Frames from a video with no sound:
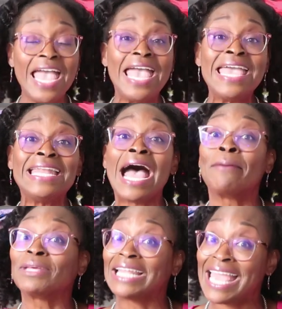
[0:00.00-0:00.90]
And
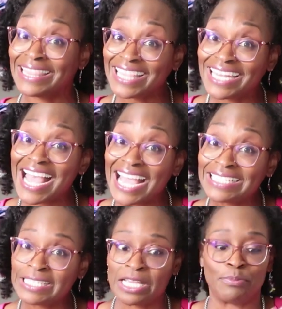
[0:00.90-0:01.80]
I'm glad that
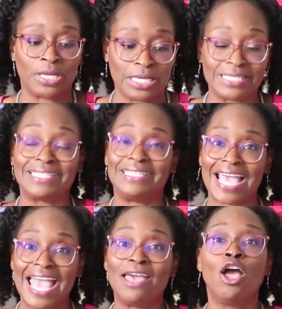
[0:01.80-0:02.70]
I did, because
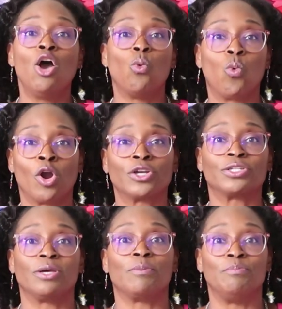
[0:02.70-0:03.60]
that
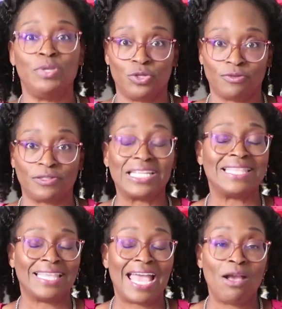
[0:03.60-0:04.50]
worked beautifully.